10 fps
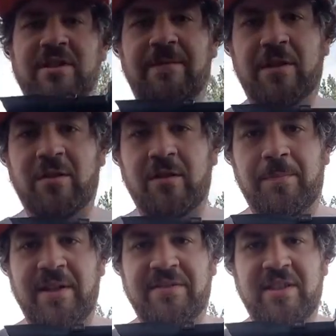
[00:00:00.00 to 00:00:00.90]
of your
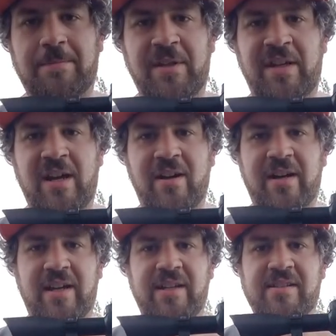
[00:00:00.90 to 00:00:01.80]
PCP air
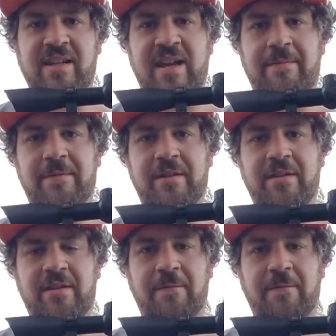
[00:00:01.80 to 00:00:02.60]
guns have a, the